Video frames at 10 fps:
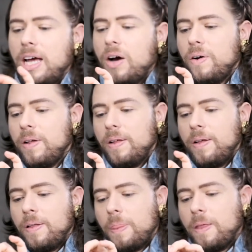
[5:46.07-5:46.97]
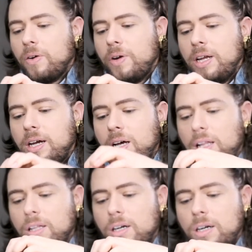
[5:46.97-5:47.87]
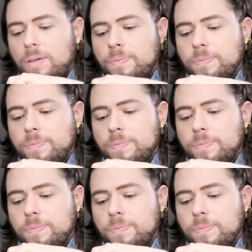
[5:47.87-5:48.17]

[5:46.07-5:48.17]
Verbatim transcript: Now, the green color,